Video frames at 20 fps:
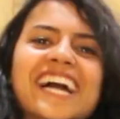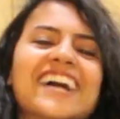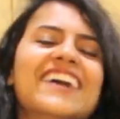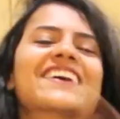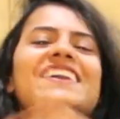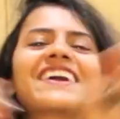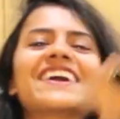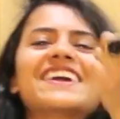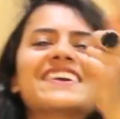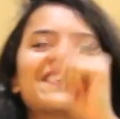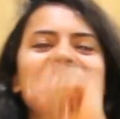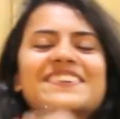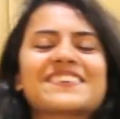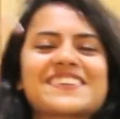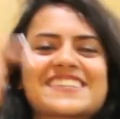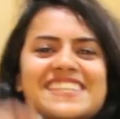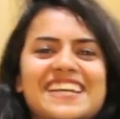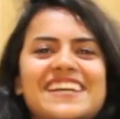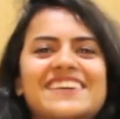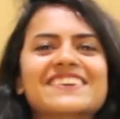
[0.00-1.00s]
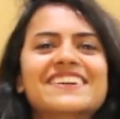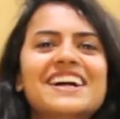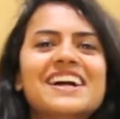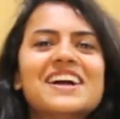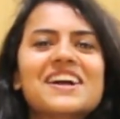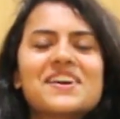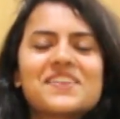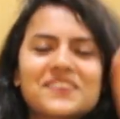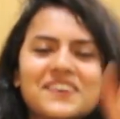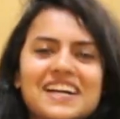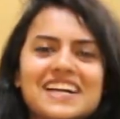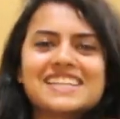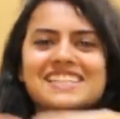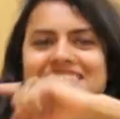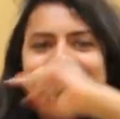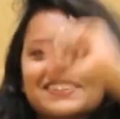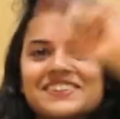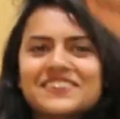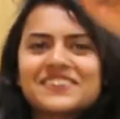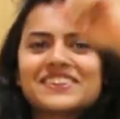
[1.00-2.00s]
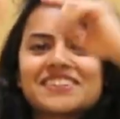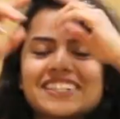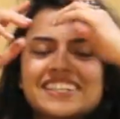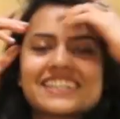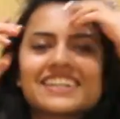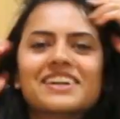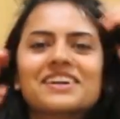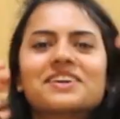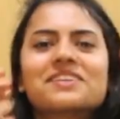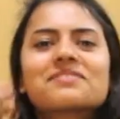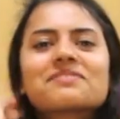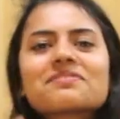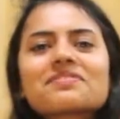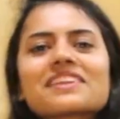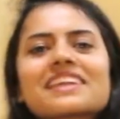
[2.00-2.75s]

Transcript: Okay, one more time. 1, 2, 3, go.